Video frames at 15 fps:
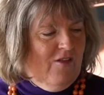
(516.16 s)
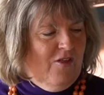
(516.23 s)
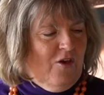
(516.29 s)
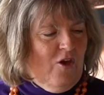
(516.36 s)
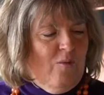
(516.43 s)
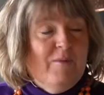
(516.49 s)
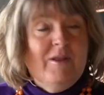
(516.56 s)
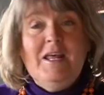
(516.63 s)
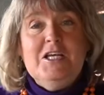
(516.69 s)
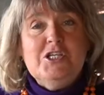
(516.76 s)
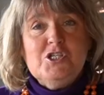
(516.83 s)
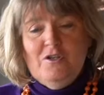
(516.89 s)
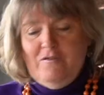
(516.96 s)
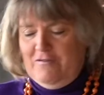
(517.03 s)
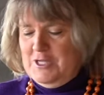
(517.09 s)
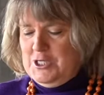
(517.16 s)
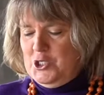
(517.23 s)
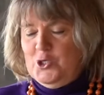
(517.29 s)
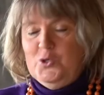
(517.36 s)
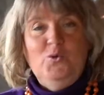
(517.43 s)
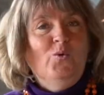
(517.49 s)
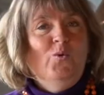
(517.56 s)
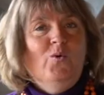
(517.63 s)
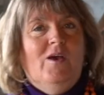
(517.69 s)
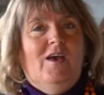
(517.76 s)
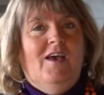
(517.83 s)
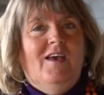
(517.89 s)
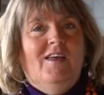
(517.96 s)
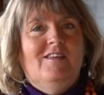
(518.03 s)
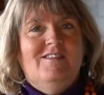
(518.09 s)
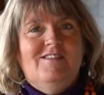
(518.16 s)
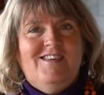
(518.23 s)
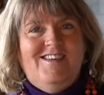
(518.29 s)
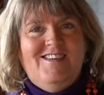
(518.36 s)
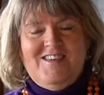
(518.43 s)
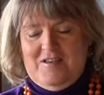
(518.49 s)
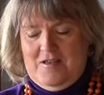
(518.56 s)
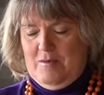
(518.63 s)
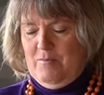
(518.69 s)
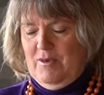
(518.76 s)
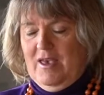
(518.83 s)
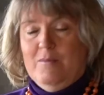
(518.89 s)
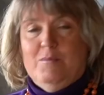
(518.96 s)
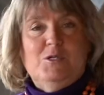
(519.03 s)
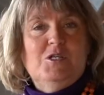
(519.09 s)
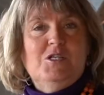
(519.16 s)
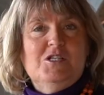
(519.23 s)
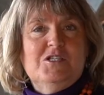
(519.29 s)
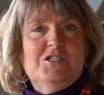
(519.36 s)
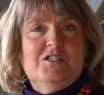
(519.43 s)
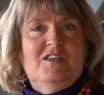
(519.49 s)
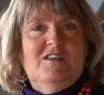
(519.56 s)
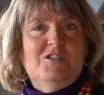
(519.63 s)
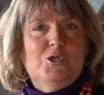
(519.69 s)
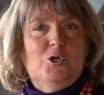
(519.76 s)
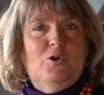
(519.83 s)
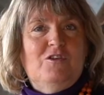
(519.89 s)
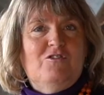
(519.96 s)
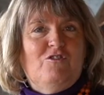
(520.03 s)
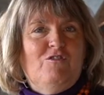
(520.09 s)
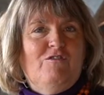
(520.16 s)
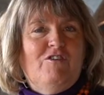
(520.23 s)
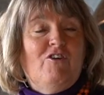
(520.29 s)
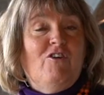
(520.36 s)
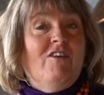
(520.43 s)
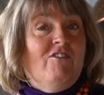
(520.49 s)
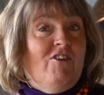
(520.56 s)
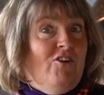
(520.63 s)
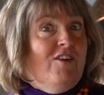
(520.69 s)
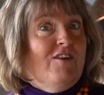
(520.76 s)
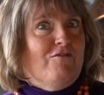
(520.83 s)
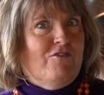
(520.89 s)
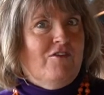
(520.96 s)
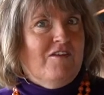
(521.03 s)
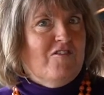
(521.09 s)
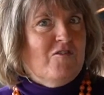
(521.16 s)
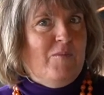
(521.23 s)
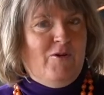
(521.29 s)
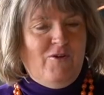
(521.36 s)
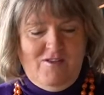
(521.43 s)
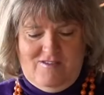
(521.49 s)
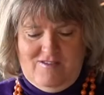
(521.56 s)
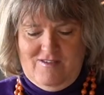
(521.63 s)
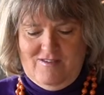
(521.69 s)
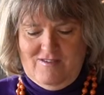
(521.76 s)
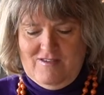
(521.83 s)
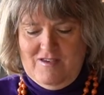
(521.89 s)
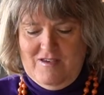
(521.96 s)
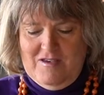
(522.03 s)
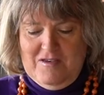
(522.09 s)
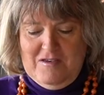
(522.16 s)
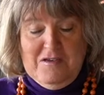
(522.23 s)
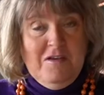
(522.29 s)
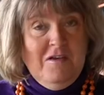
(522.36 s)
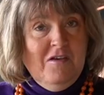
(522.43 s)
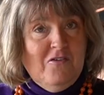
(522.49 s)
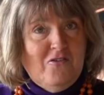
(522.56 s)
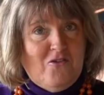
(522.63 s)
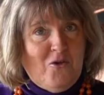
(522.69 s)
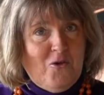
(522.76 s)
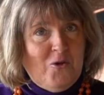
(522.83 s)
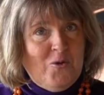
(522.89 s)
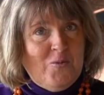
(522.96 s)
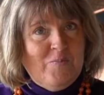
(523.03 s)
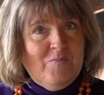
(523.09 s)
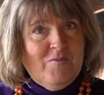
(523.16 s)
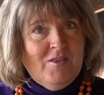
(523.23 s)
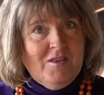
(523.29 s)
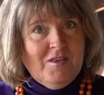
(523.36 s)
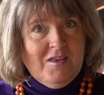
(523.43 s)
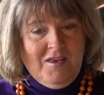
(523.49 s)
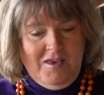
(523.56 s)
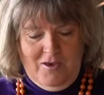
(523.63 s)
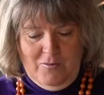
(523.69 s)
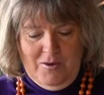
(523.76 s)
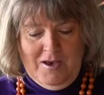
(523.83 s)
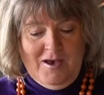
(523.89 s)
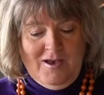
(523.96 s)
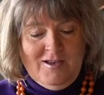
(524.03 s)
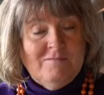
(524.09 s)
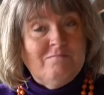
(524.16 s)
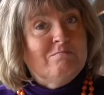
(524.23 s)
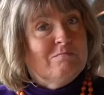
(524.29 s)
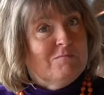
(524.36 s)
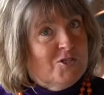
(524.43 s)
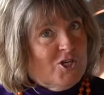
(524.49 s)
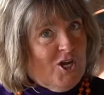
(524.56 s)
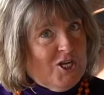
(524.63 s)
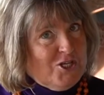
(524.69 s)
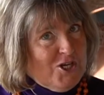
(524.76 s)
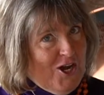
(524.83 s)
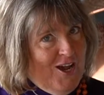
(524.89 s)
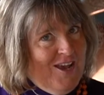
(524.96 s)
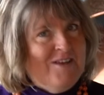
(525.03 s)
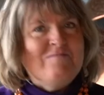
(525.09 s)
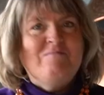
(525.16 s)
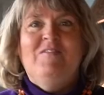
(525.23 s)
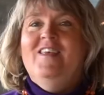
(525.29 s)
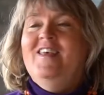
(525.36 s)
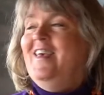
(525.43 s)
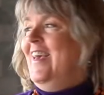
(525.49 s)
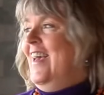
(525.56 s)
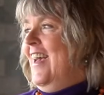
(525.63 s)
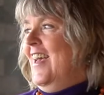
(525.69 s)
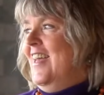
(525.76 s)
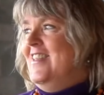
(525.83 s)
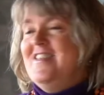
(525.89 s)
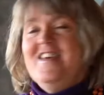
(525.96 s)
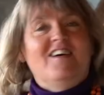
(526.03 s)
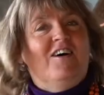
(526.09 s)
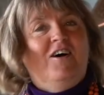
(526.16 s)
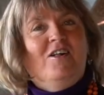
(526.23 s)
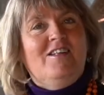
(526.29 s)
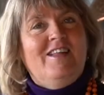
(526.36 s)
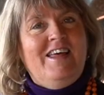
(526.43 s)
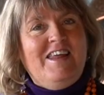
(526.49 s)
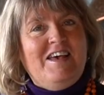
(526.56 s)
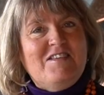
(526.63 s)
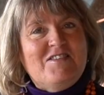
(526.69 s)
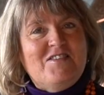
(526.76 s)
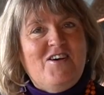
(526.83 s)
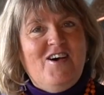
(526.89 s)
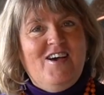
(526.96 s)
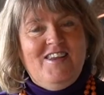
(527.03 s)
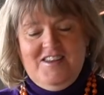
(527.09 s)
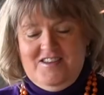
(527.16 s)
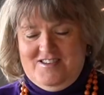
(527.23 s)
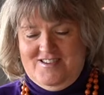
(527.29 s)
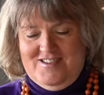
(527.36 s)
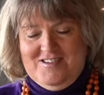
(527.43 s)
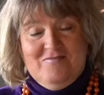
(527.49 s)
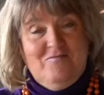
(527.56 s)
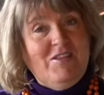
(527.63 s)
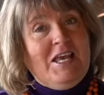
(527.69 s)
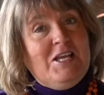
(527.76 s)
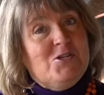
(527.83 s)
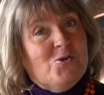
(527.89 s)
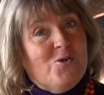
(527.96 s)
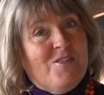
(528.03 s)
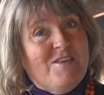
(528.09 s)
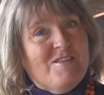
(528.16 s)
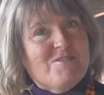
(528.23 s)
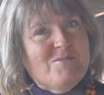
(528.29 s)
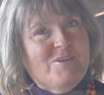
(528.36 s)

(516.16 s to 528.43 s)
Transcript: combination of the two, and be able to just enjoy 2 very, very different experiences. So here we are, chai, and I'll head outside and enjoy this with